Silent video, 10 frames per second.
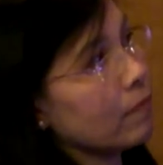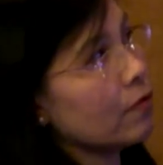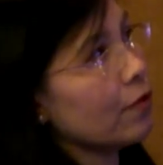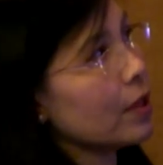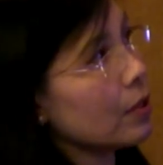
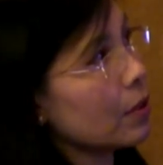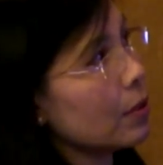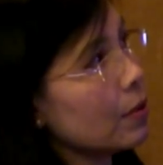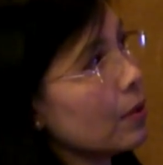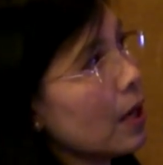
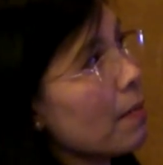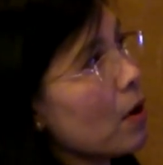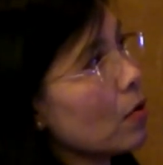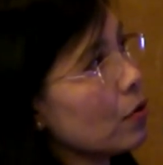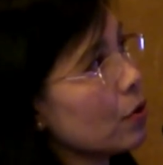physical,
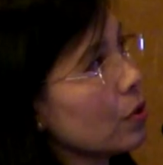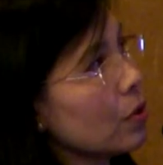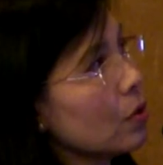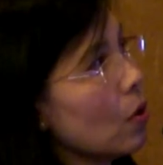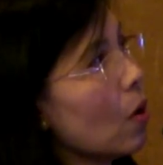
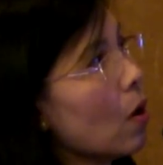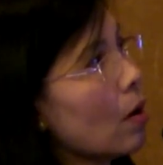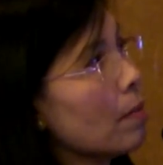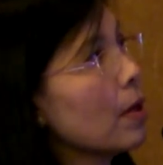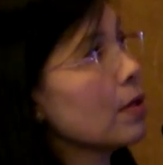emotion, or
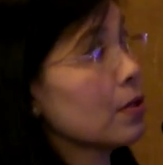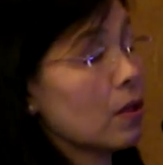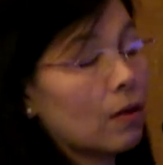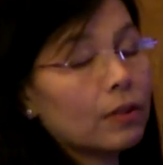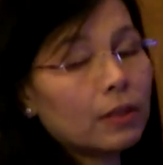
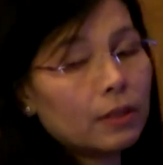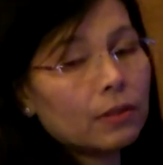personality